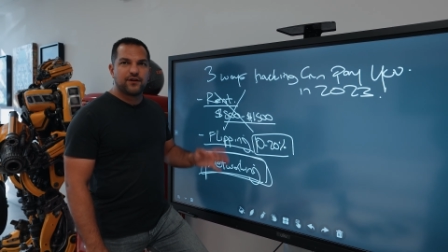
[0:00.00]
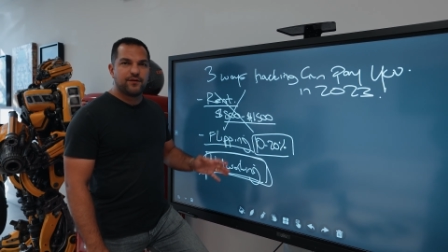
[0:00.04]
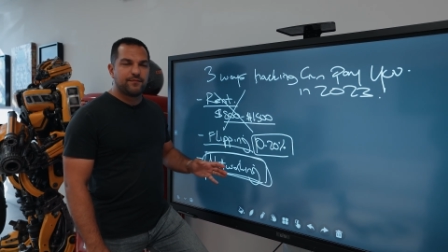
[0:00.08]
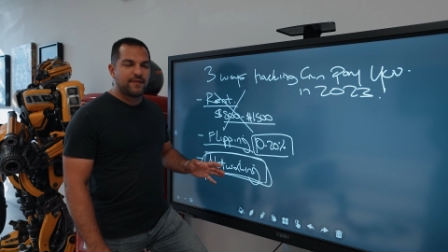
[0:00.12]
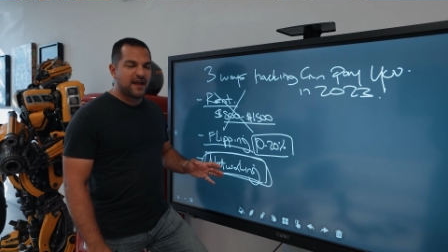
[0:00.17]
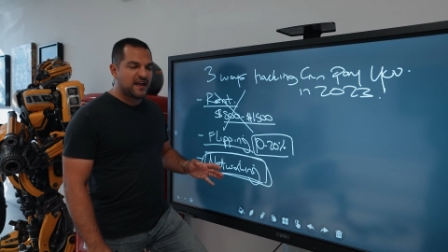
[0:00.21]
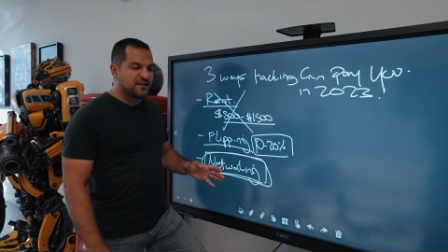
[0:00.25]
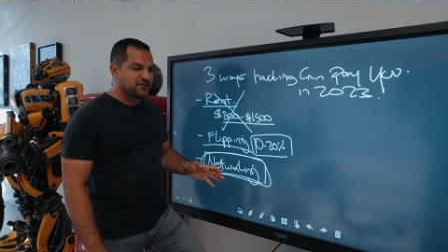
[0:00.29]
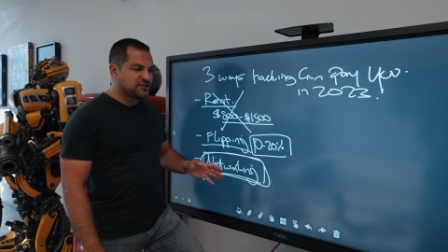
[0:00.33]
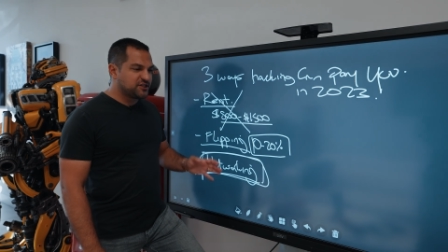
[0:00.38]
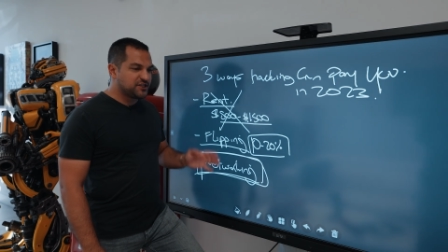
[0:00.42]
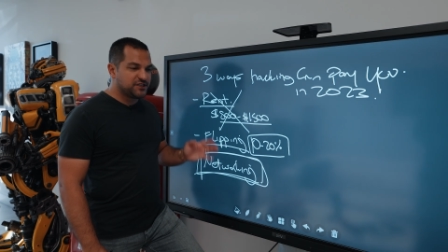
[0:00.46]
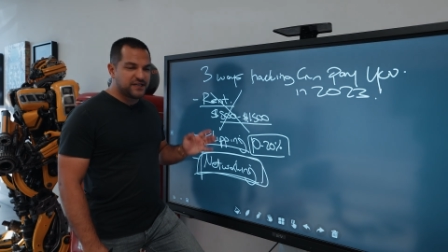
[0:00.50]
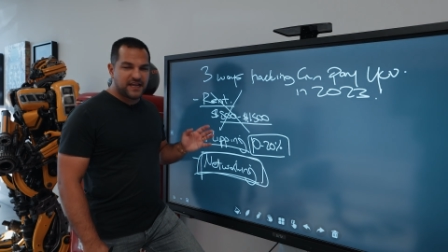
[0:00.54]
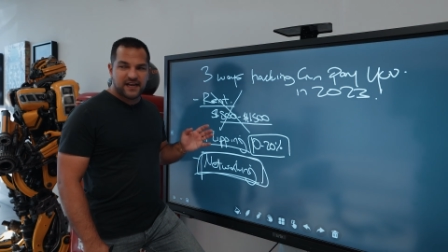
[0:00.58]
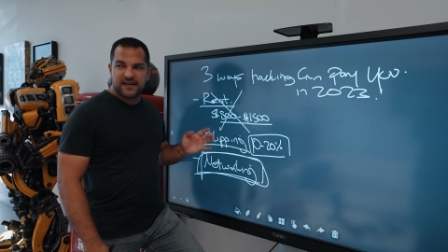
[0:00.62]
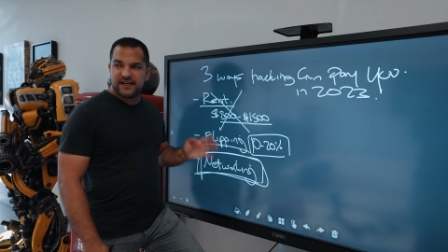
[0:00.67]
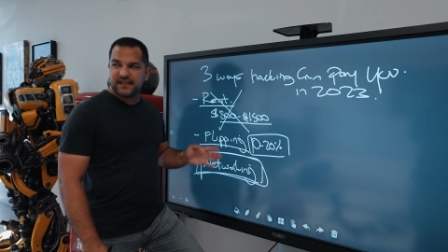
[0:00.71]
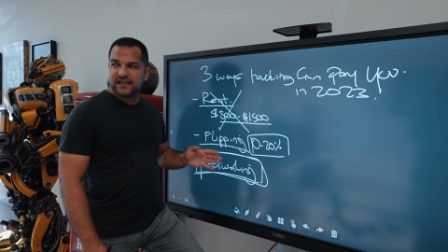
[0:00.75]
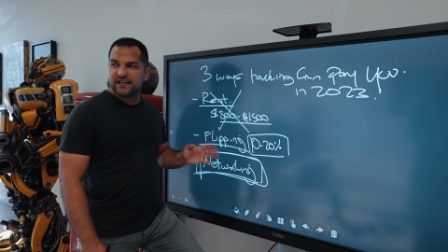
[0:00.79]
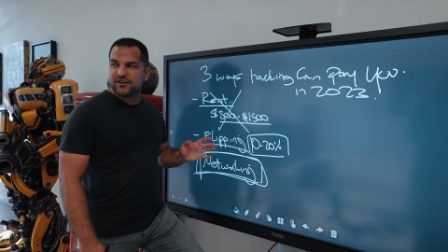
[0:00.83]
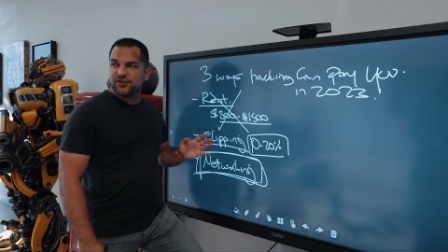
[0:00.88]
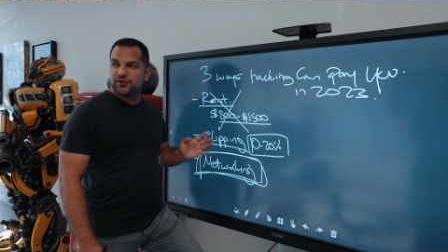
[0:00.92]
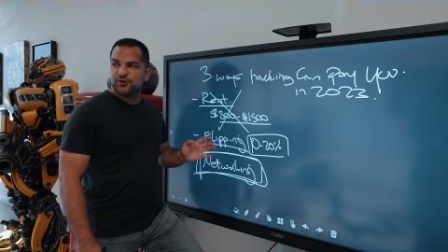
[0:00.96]
imagined, and
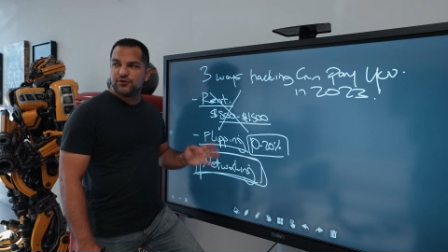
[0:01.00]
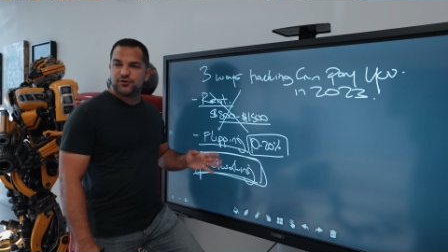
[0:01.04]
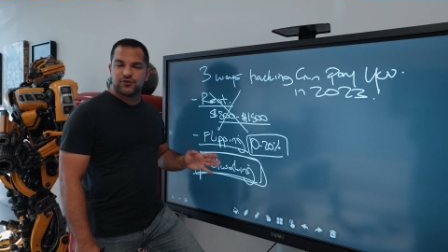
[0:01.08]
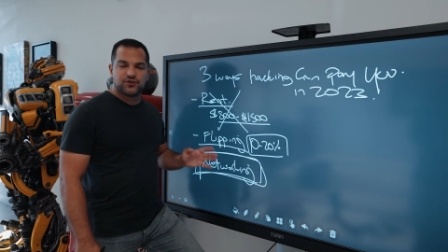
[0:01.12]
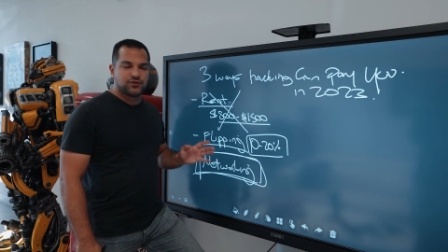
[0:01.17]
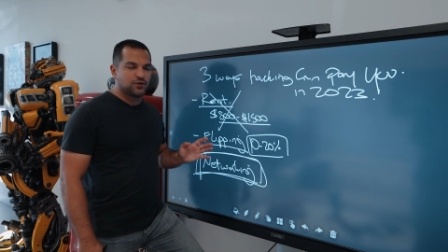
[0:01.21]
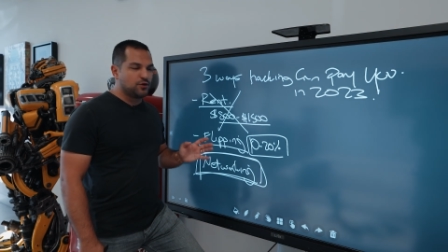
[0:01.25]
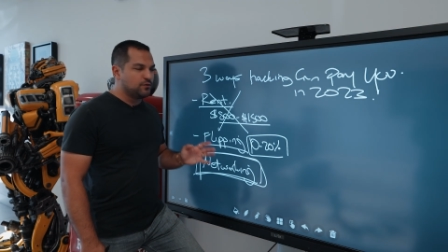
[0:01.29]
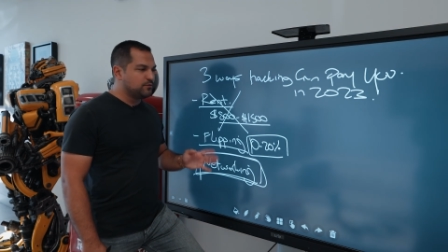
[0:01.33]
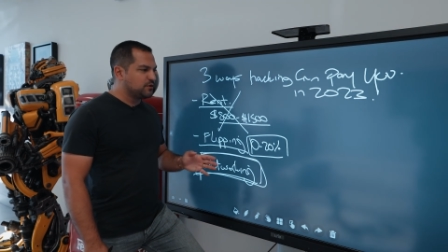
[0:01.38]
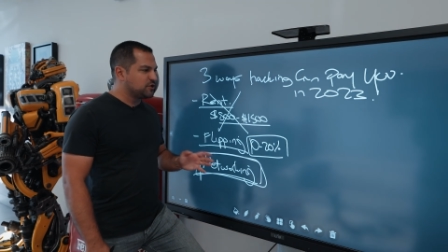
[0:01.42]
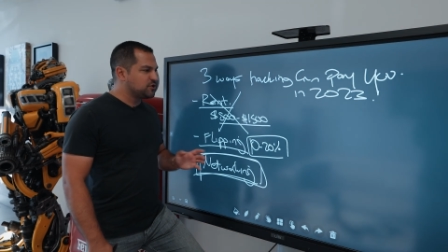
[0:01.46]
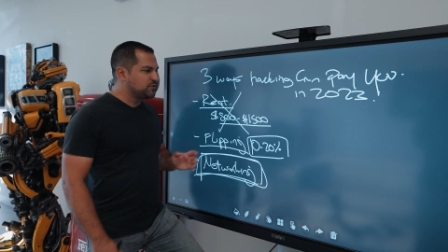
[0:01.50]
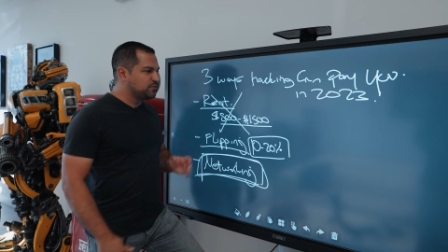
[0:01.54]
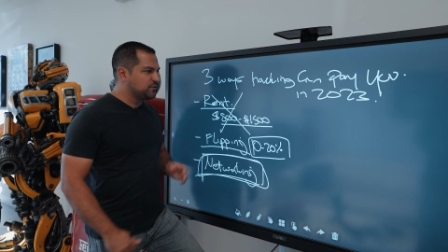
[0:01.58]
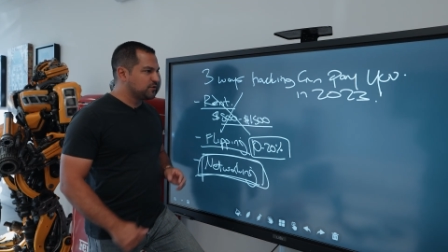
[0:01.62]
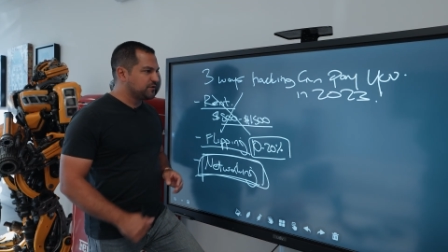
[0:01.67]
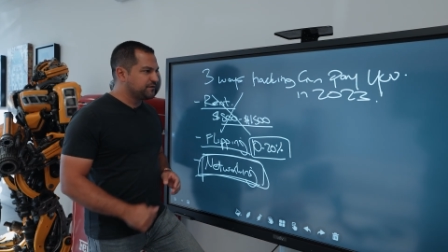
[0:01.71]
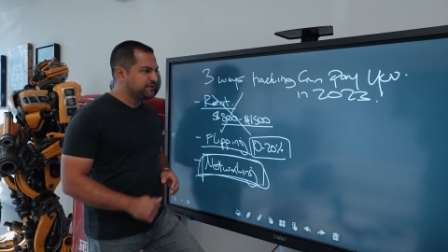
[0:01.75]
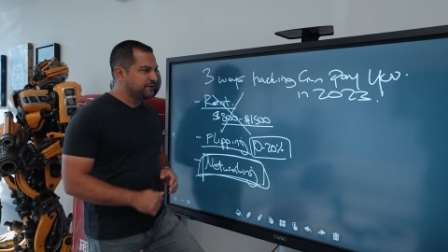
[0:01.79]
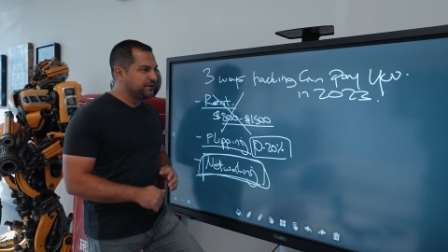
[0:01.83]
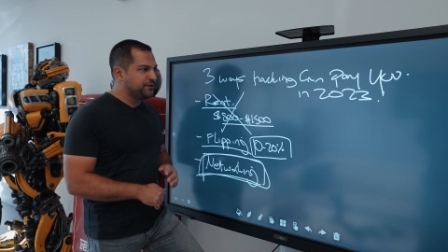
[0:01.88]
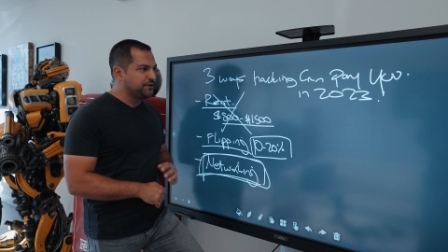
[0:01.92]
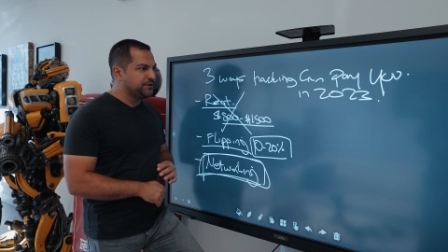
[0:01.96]
it can do so much
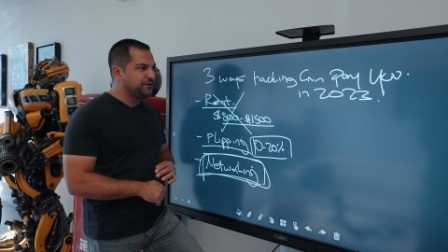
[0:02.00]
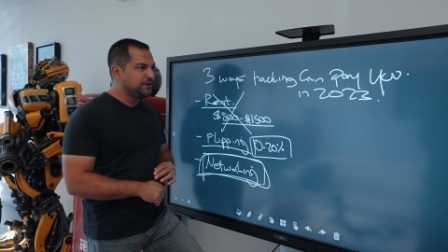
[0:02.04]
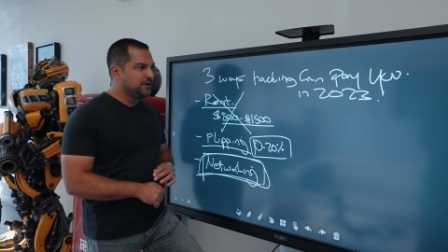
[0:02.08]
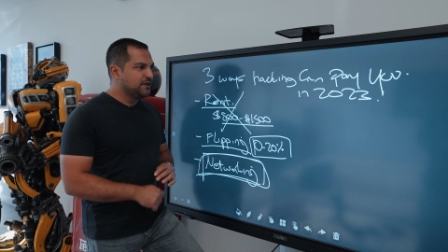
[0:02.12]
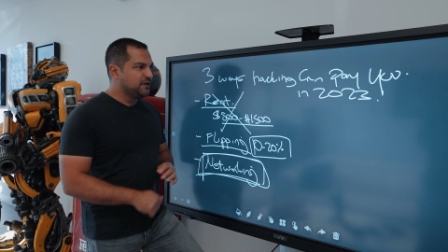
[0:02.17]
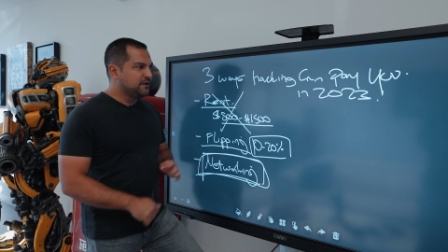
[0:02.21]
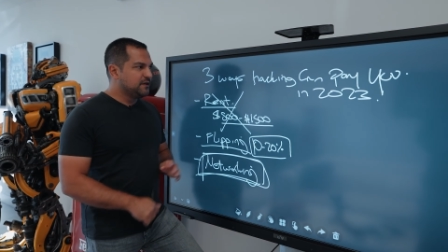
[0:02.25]
more for you